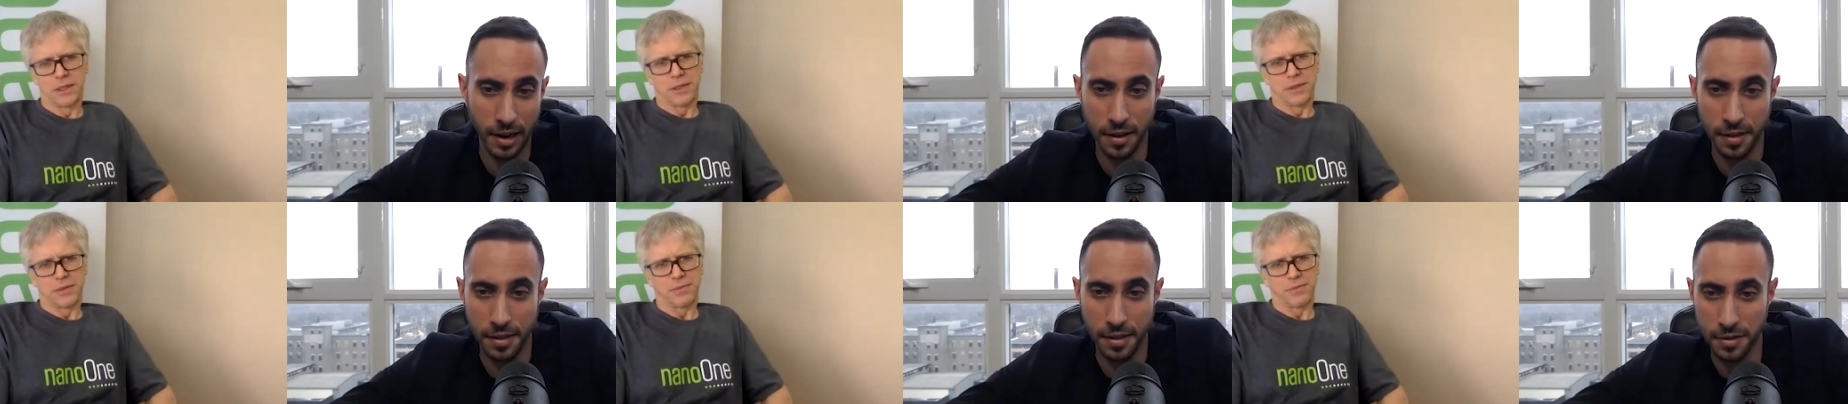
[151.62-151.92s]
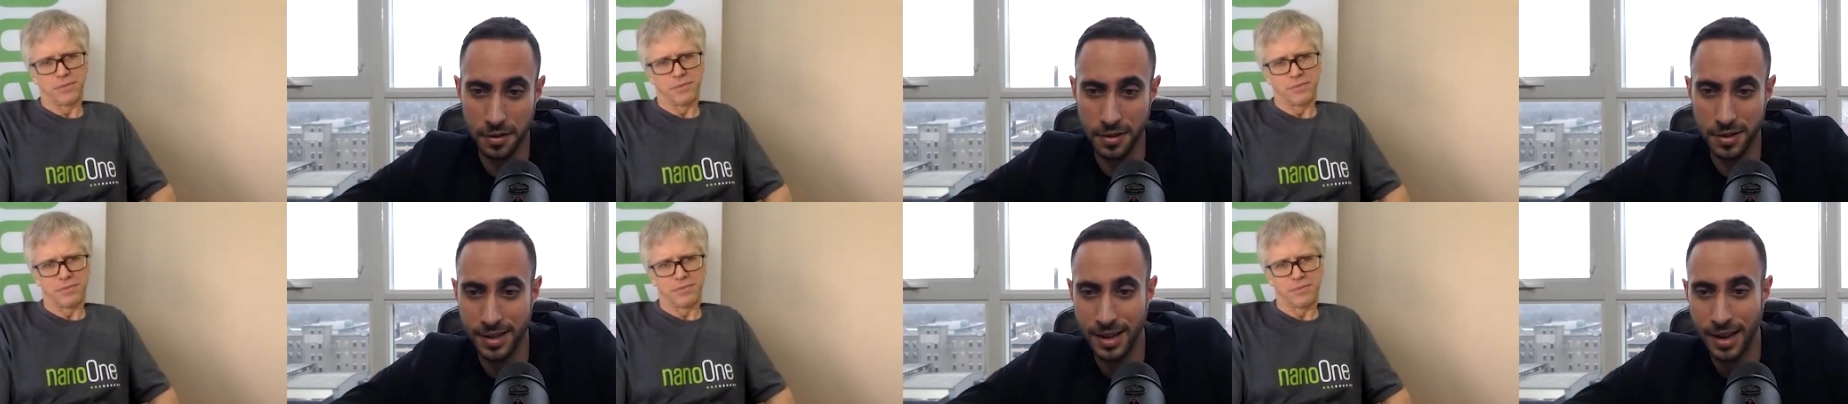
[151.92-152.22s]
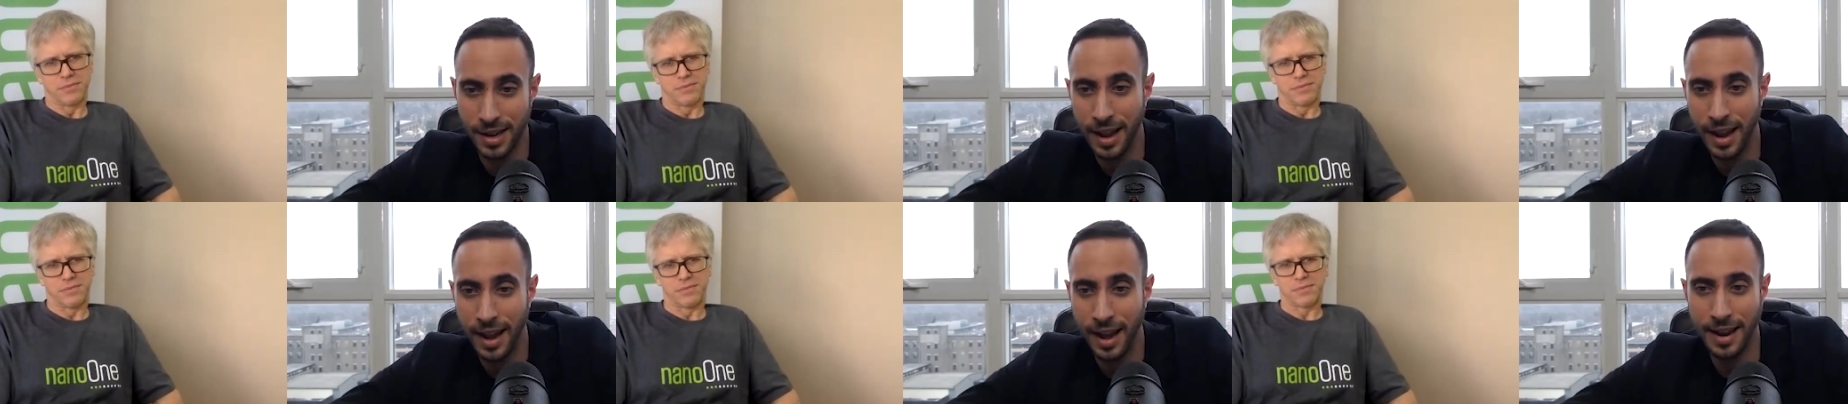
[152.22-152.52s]
Speaker 1: cathodes,
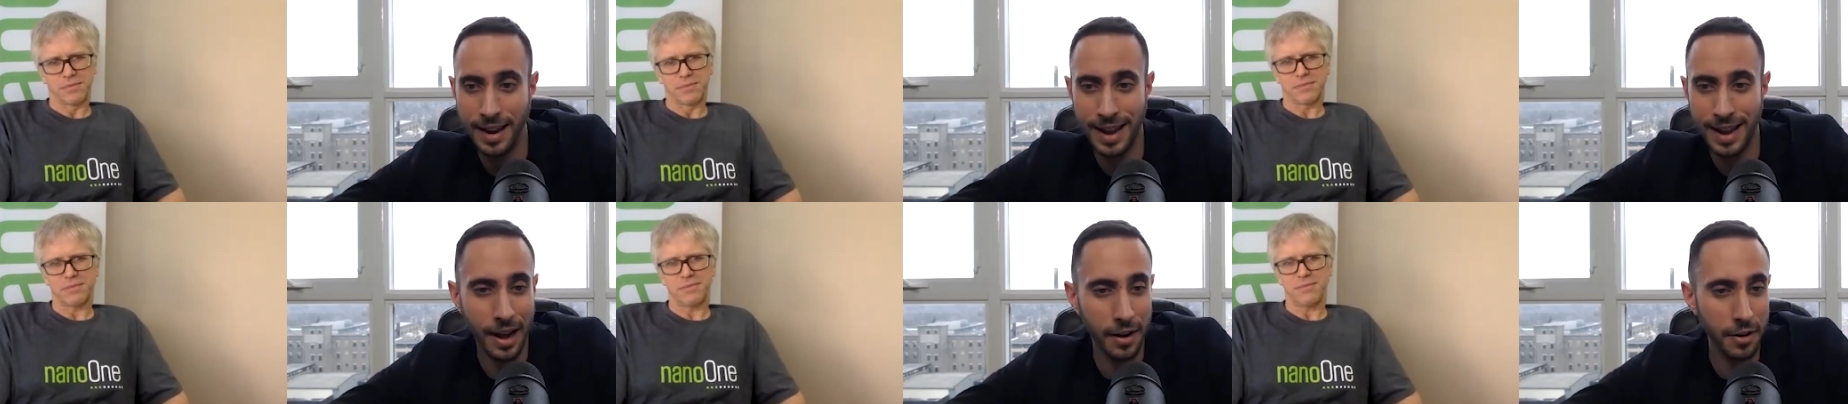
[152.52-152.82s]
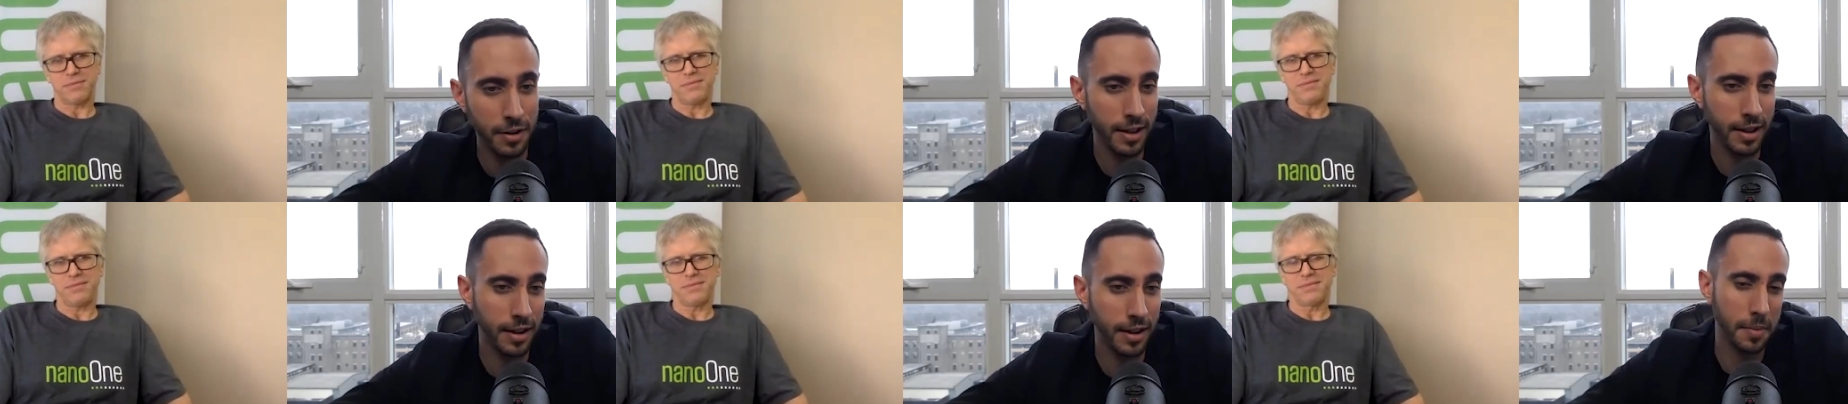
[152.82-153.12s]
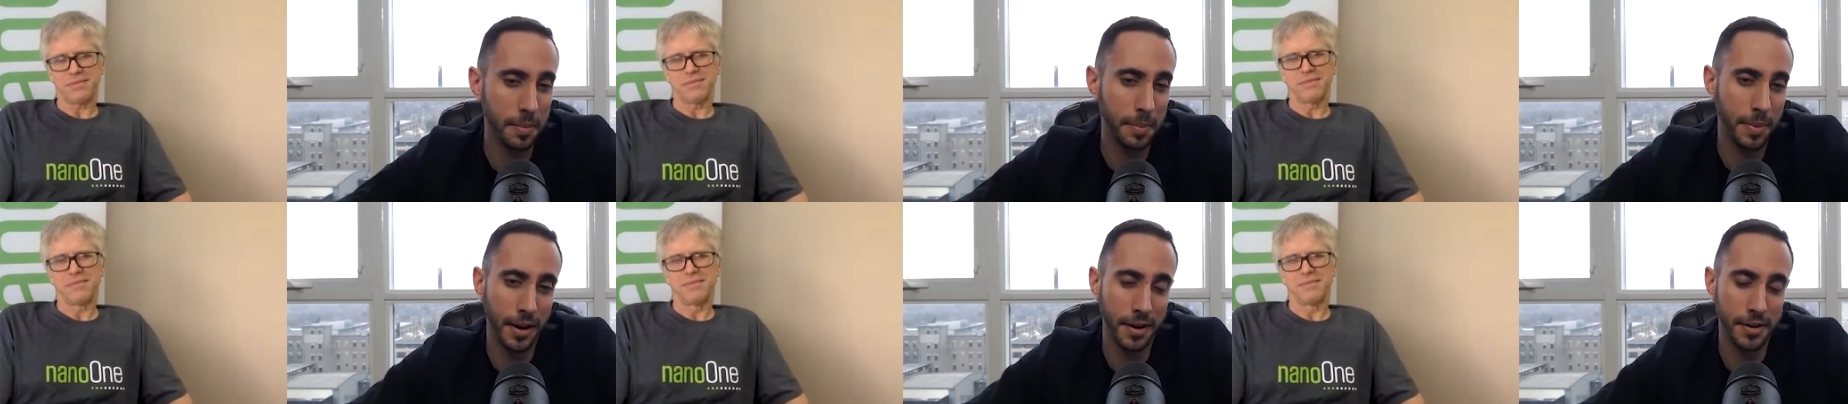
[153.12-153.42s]
and how do they
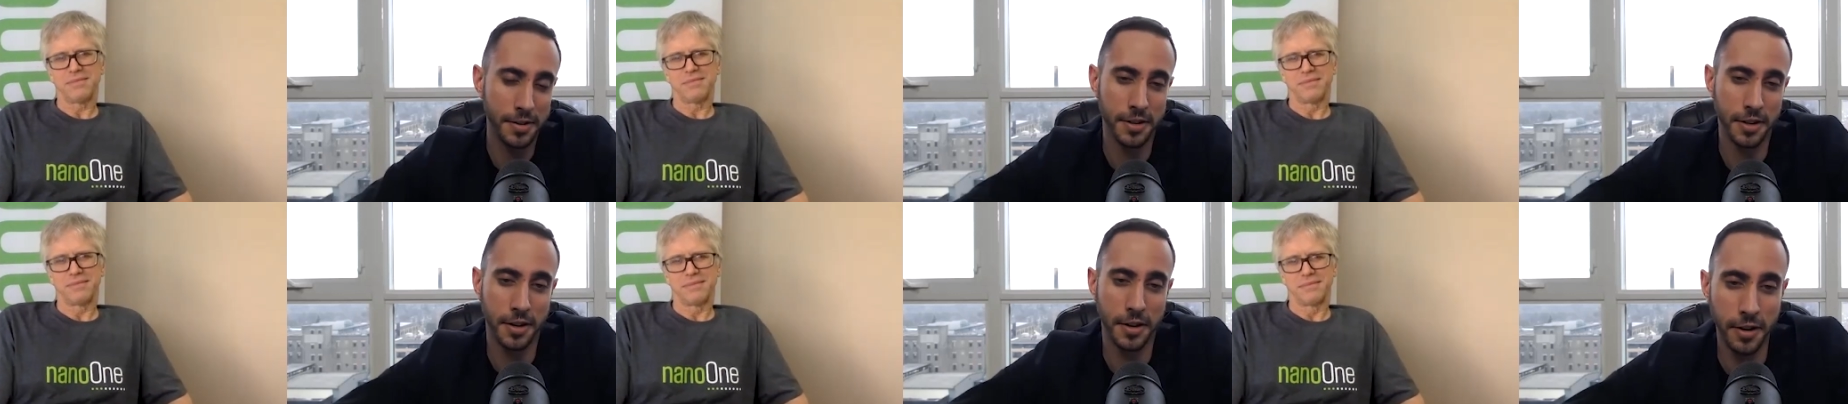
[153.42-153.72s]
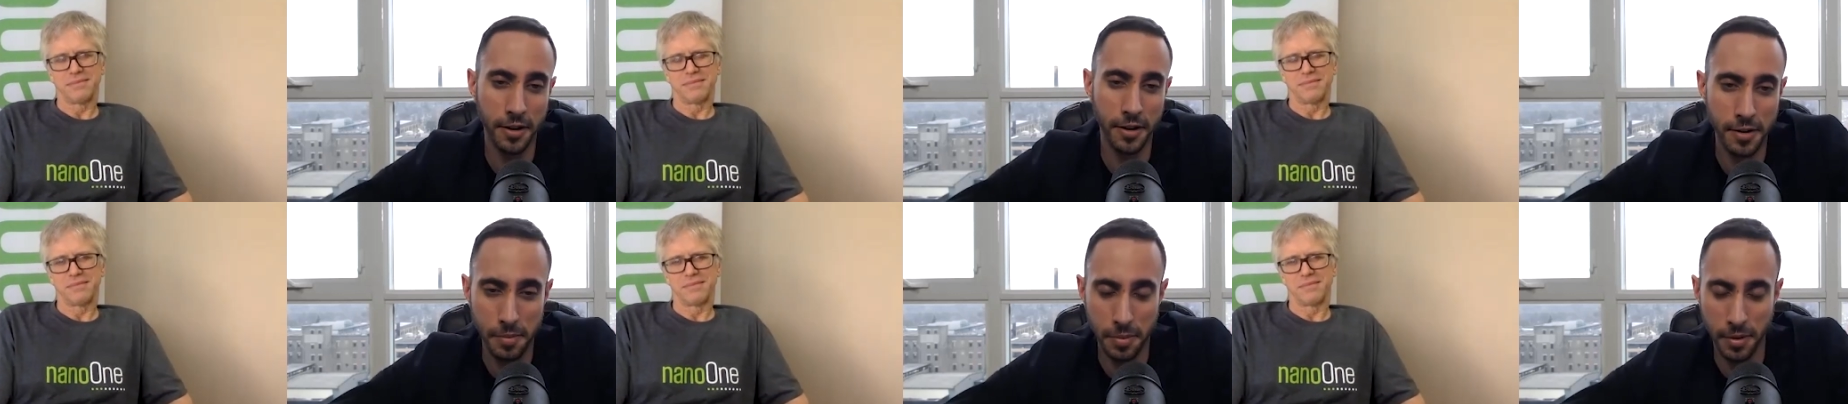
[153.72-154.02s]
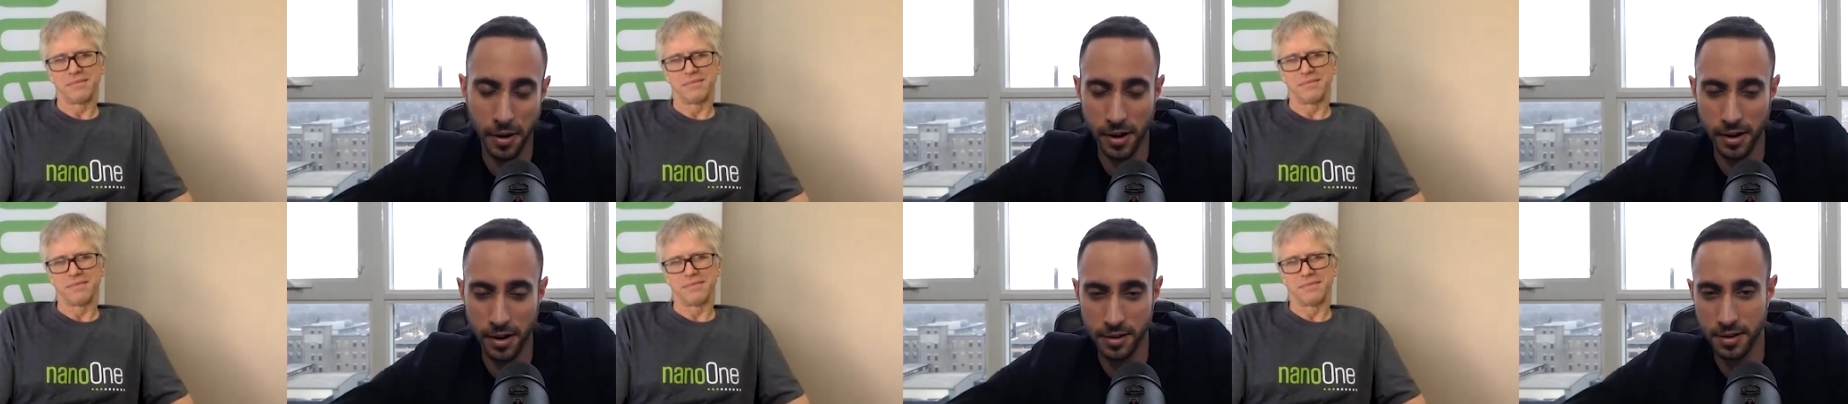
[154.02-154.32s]
compare to current
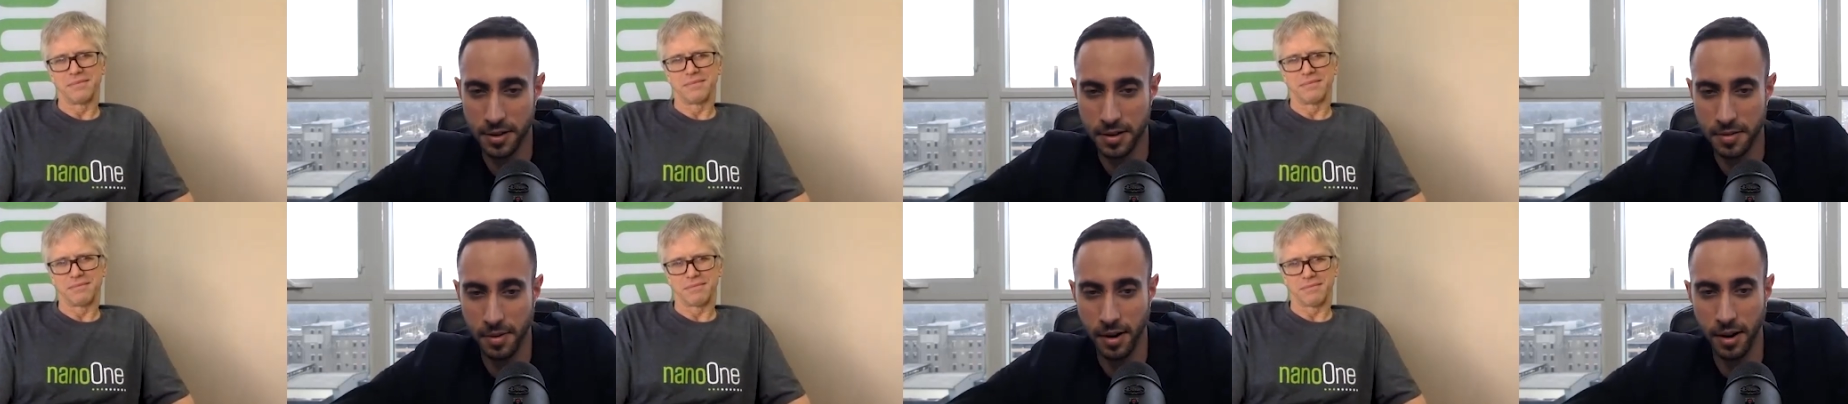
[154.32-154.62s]
products on the